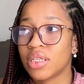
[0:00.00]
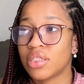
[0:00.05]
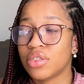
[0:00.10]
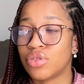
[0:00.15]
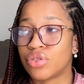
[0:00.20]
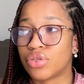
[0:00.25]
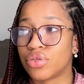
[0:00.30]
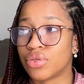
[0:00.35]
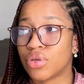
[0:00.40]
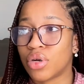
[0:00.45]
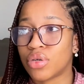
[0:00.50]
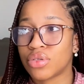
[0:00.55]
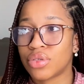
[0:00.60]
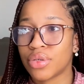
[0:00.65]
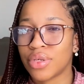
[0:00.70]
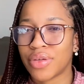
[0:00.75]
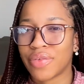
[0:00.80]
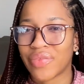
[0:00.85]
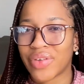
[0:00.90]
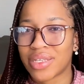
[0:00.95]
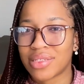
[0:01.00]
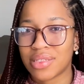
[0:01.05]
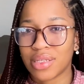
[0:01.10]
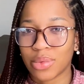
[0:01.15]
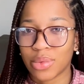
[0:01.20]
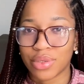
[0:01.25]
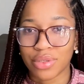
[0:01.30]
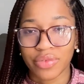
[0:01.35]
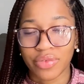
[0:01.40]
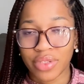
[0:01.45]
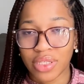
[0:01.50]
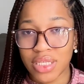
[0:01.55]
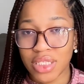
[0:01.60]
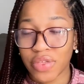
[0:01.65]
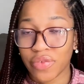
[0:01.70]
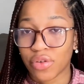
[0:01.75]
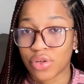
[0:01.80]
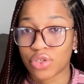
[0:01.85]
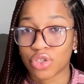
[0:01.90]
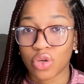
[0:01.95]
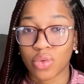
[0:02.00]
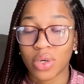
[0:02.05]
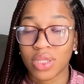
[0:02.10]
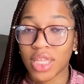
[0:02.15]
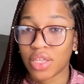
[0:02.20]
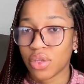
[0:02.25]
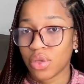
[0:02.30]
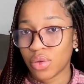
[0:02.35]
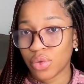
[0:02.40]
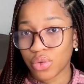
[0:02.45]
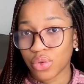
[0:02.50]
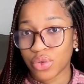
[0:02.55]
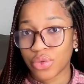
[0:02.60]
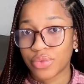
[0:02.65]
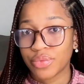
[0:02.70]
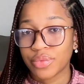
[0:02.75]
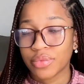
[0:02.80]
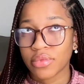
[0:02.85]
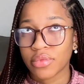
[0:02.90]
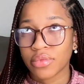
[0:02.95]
You should also invest in one of these if you're someone that you